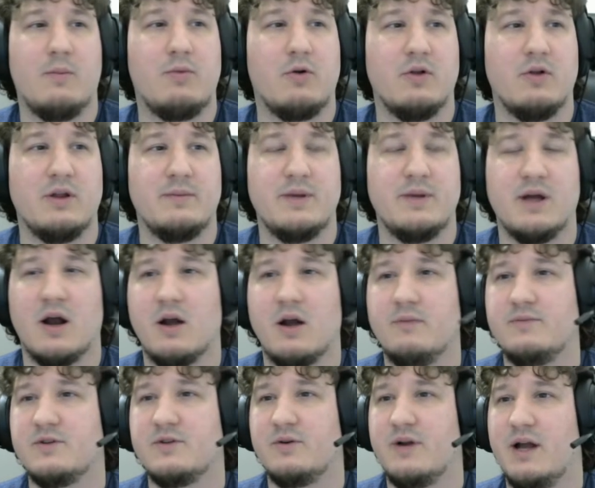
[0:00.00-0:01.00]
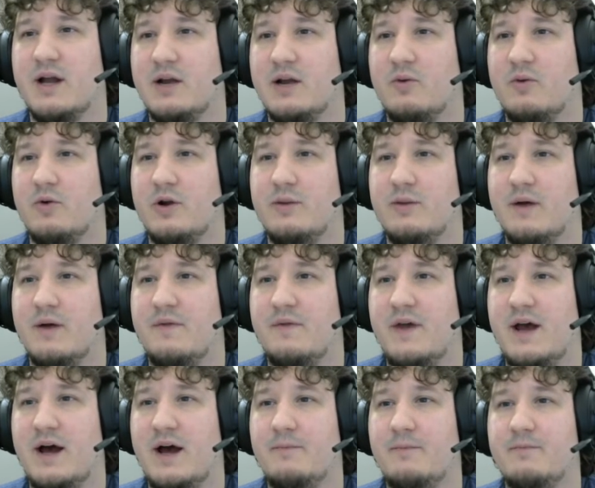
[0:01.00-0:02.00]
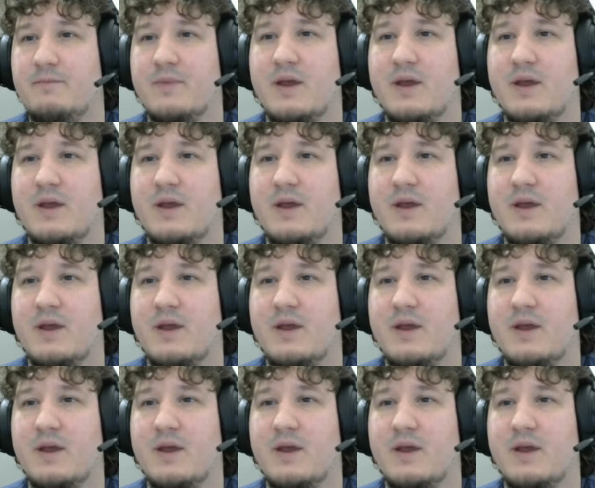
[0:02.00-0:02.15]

Broly BR, so we're not going to worry about that.